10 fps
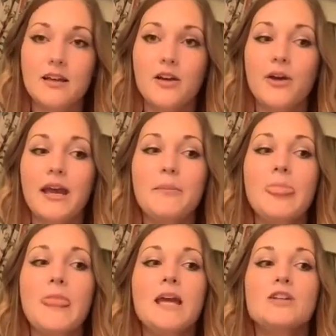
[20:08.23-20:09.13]
Okay,
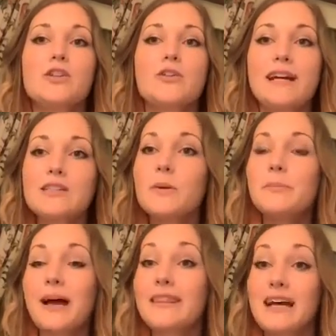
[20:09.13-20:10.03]
so that's
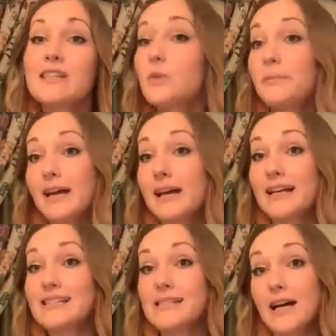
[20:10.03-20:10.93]
what Becca
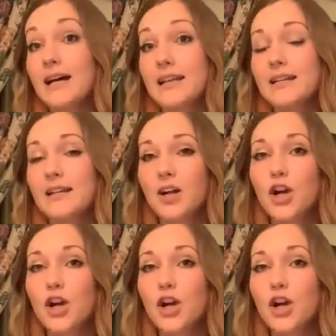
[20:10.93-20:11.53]
has done.